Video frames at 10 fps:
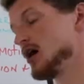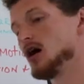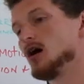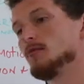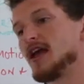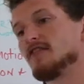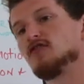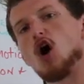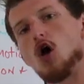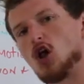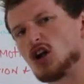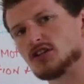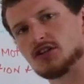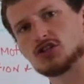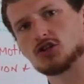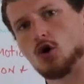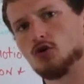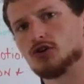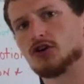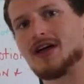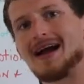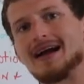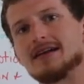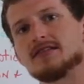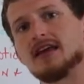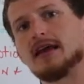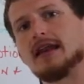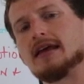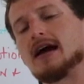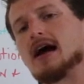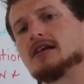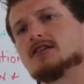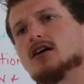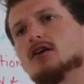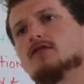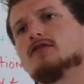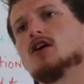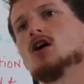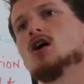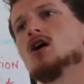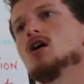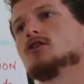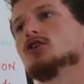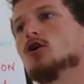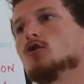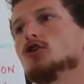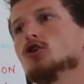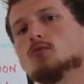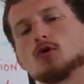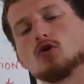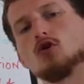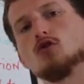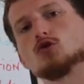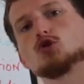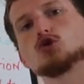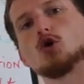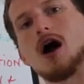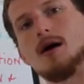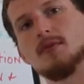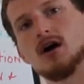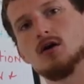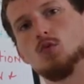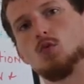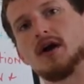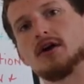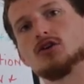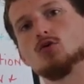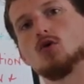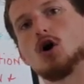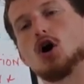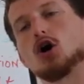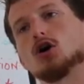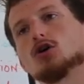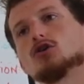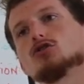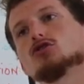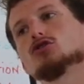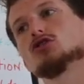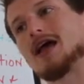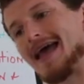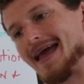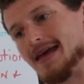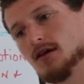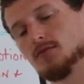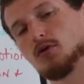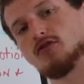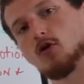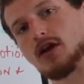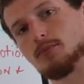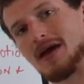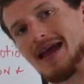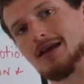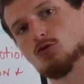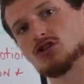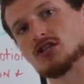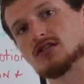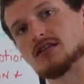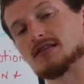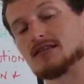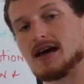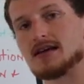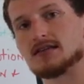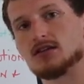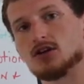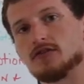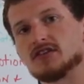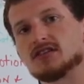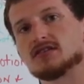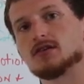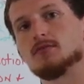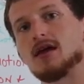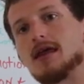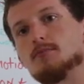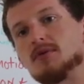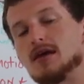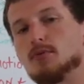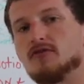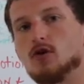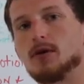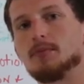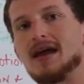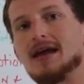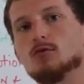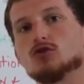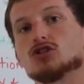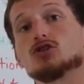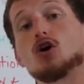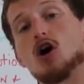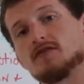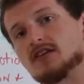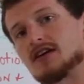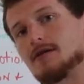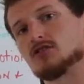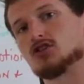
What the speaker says: a fall onto the shoulder, that kind of thing, any kind of, humeral trauma where you are A, provoking pain, which is sensitizing the nervous system, and B, provoking pain, which is oftentimes